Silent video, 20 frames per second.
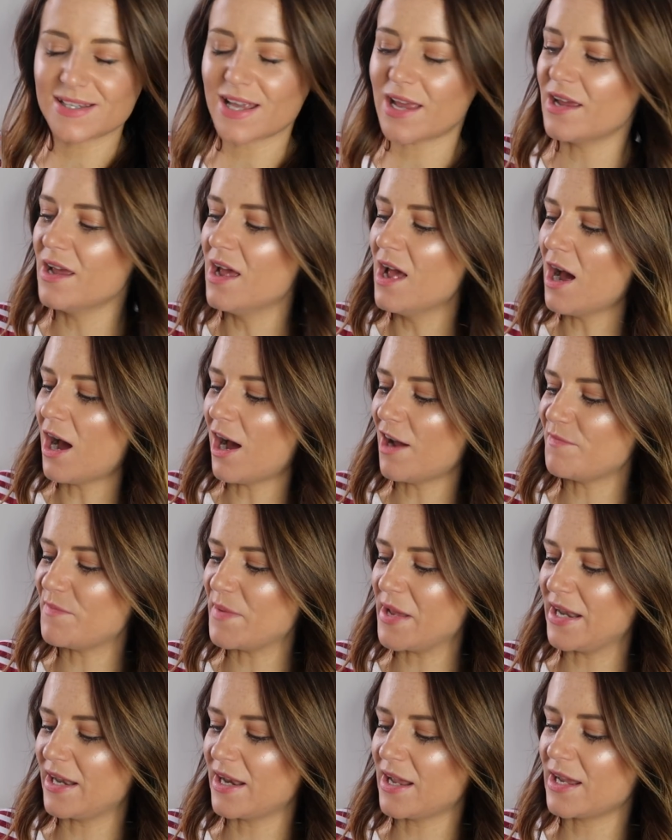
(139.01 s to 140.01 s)
So I've
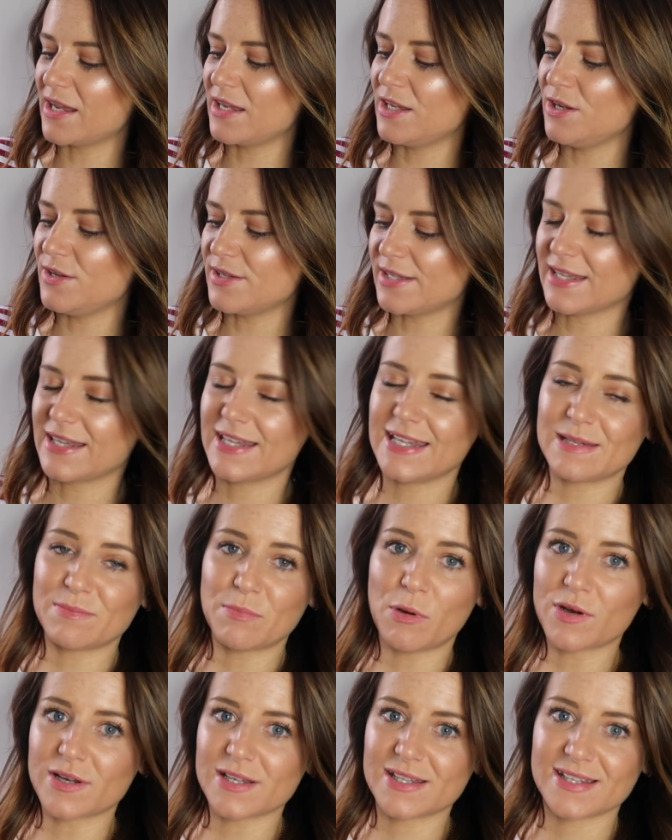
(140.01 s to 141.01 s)
been using these
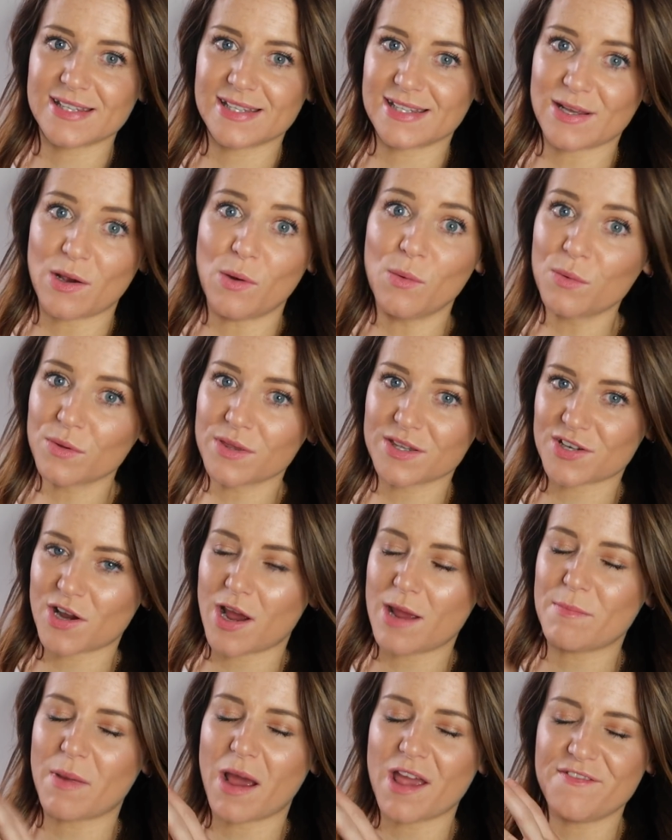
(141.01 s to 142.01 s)
boxes all the
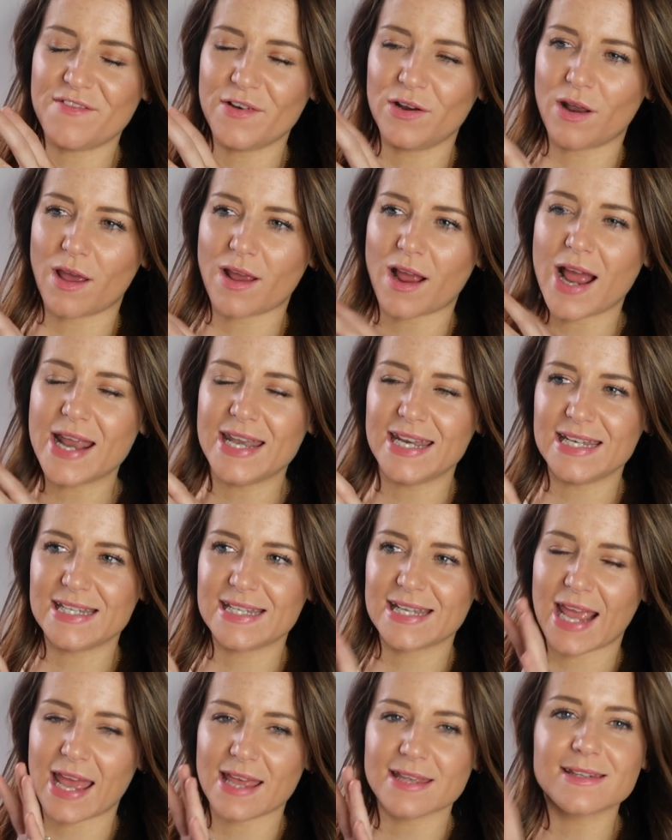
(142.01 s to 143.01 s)
time, but I feel like I need
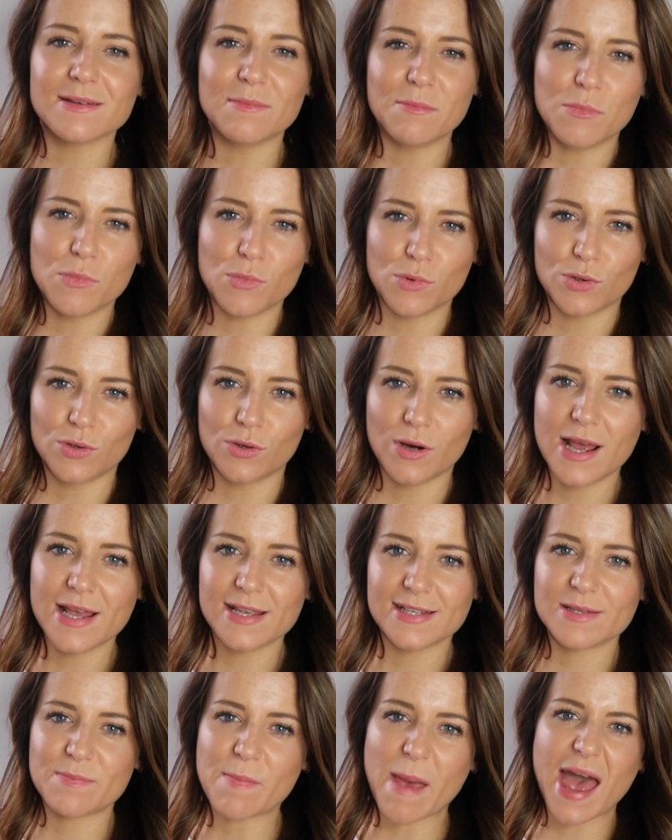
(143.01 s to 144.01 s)
to get some more
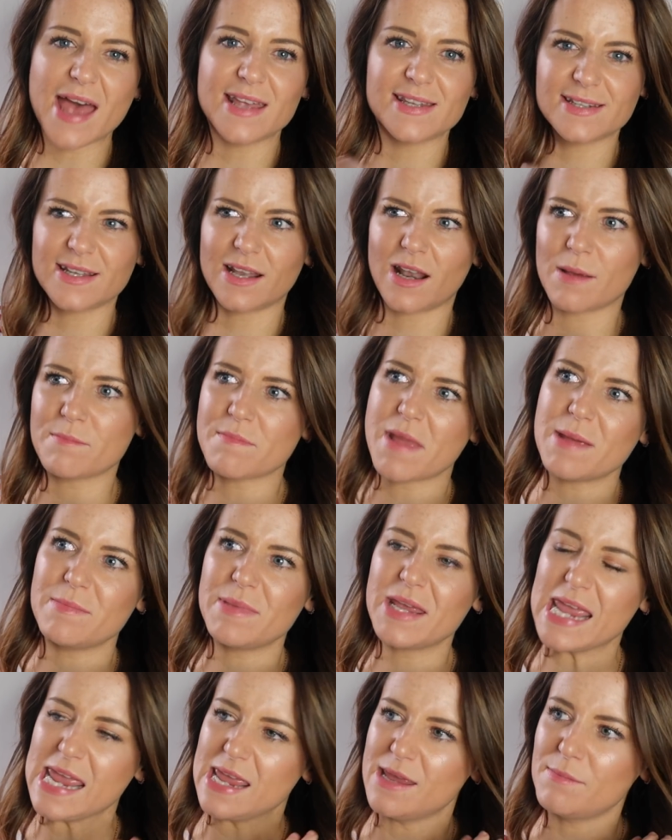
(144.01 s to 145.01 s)
spares, so like
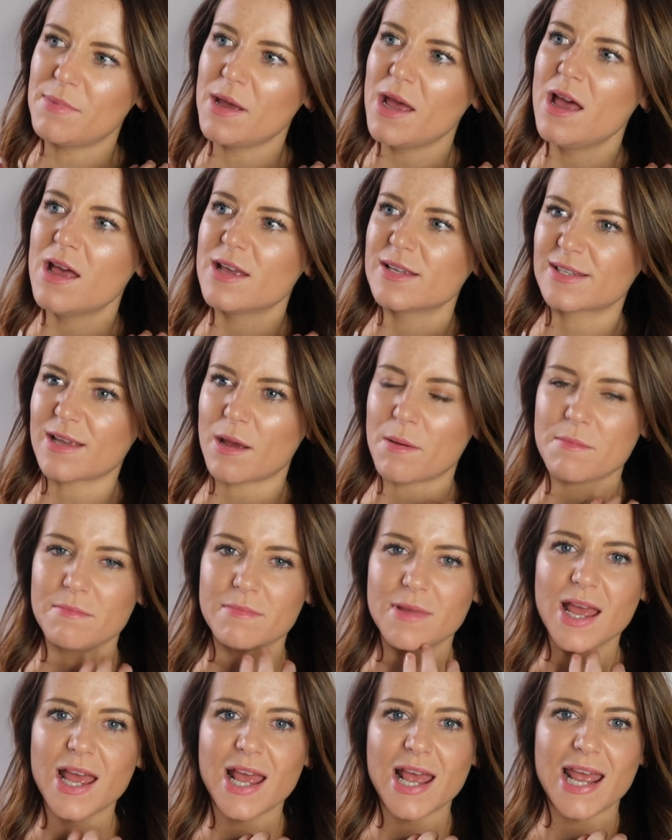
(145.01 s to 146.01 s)
maybe keep
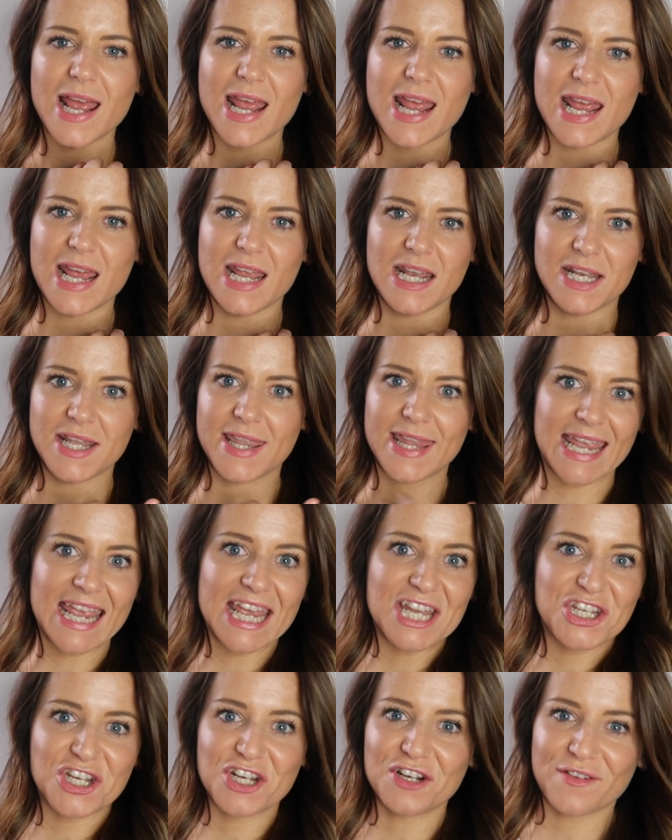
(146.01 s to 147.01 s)
some in the
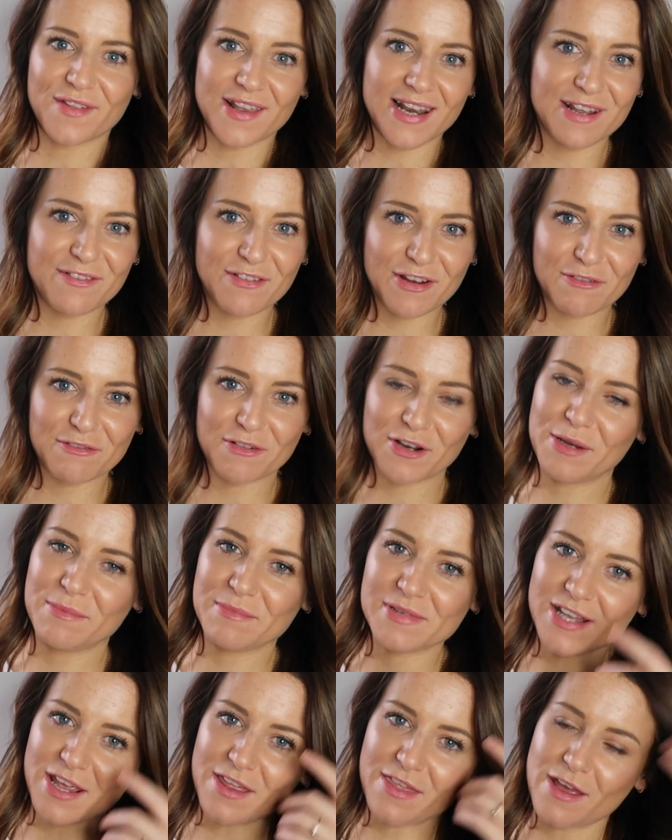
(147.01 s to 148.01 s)
kitchen or the living
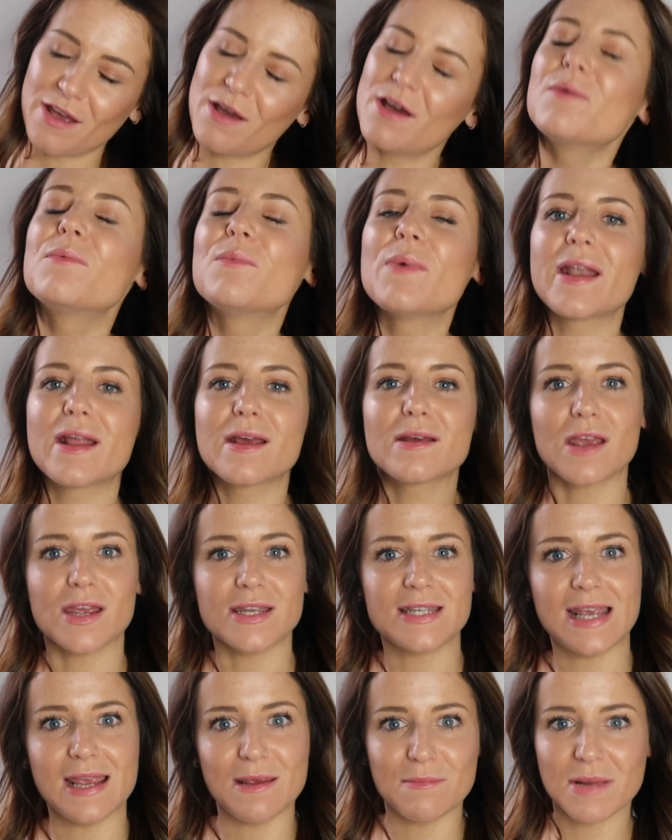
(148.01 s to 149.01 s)
room, so that when I go
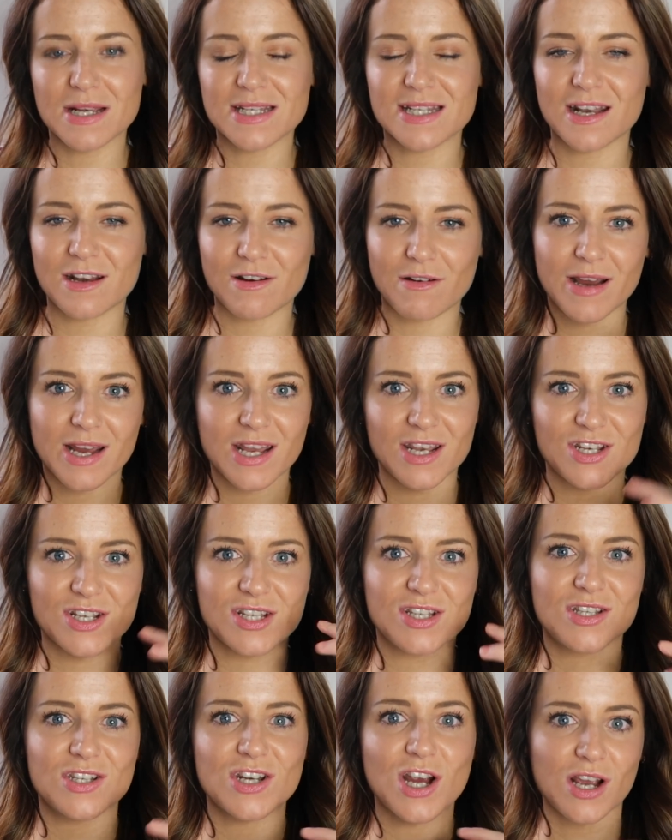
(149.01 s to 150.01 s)
to eat my dinner I can
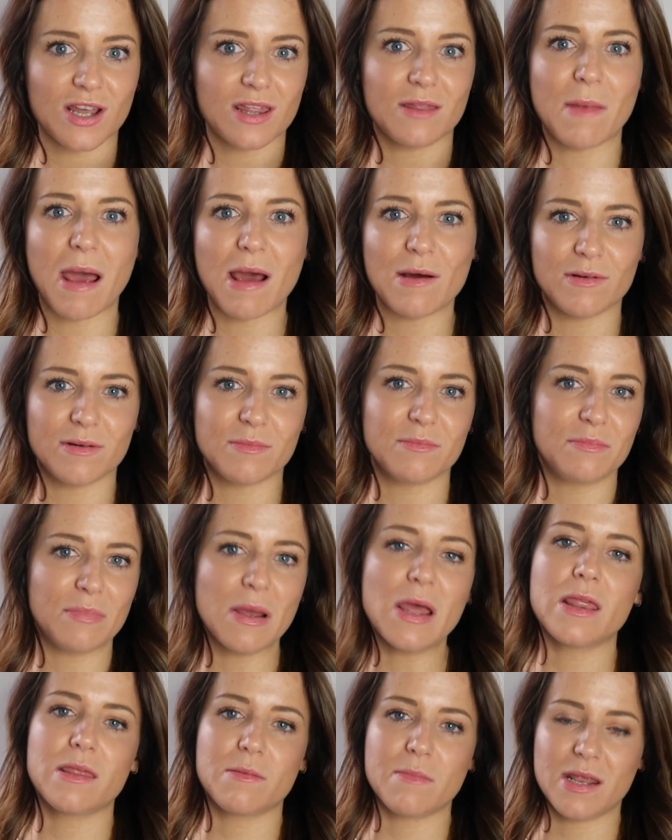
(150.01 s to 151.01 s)
just chuck them out and
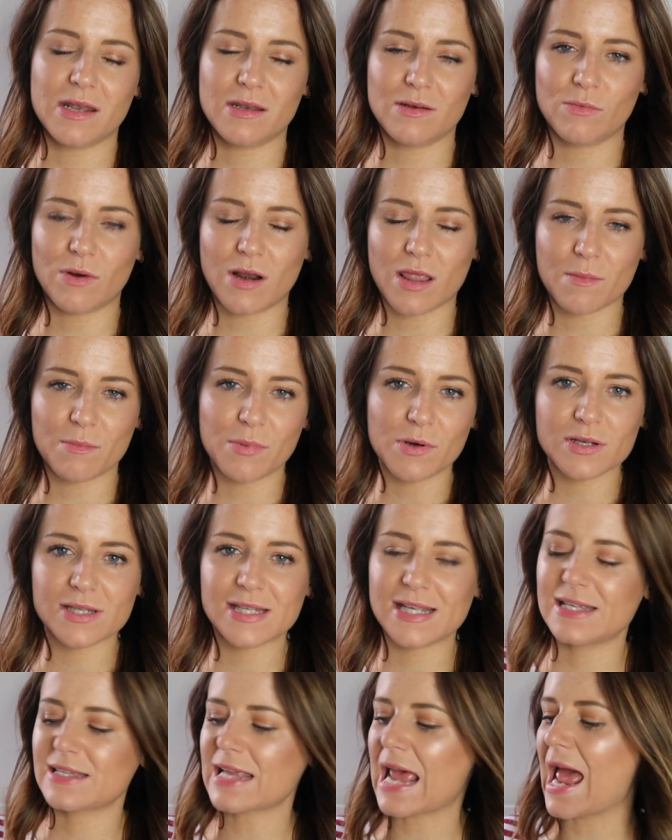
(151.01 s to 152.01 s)
put them in one of the
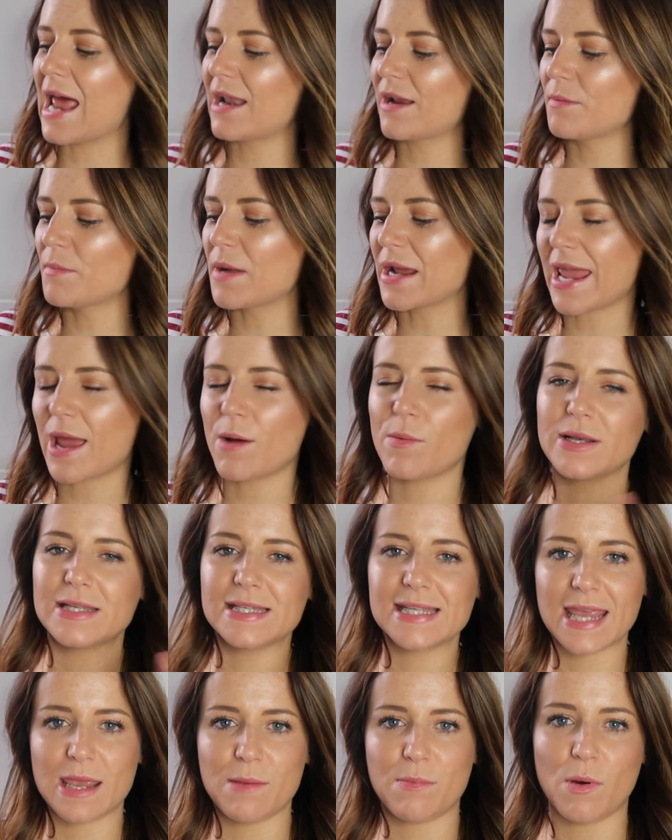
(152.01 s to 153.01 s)
boxes, and I might get one
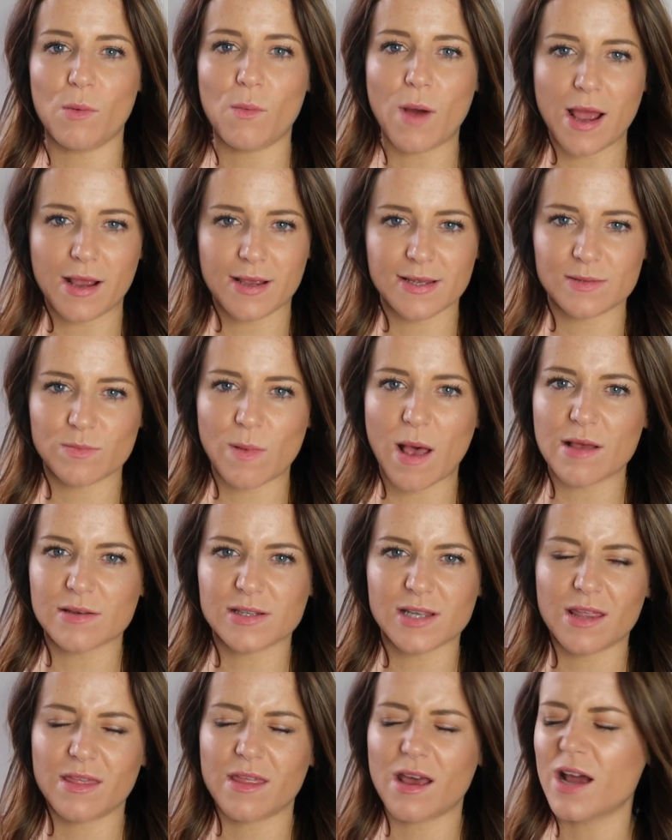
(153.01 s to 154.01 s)
to keep at work as well,
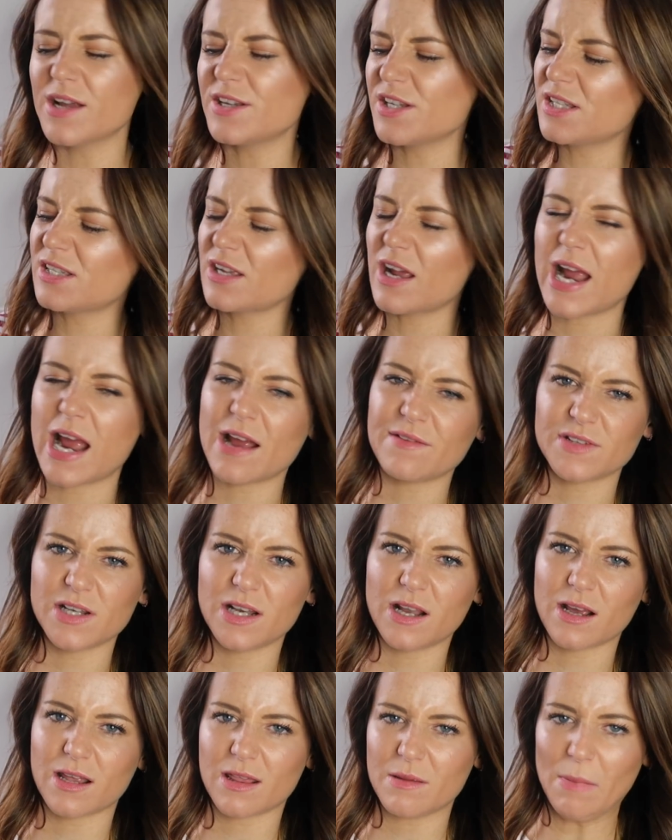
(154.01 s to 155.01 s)
so that I just don't have to
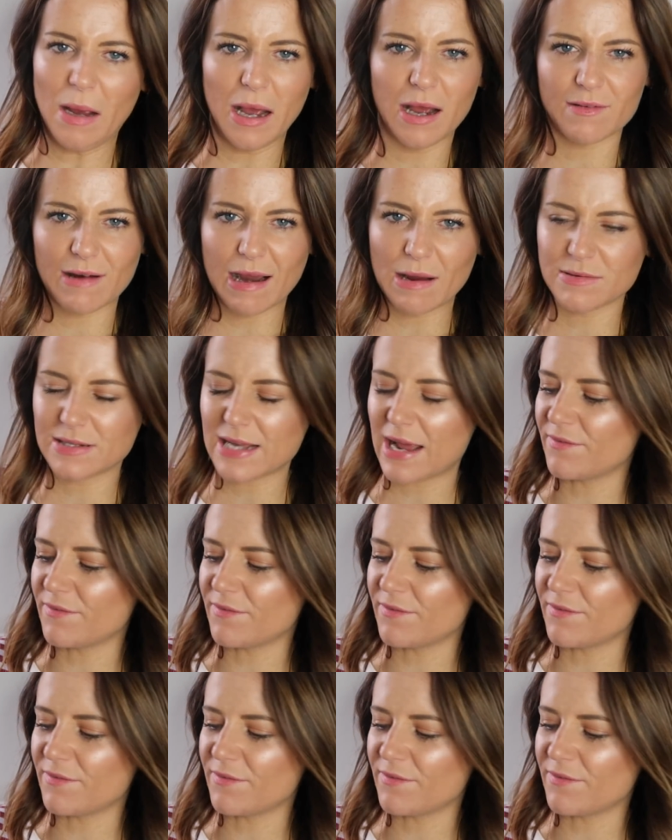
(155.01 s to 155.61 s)
lug them around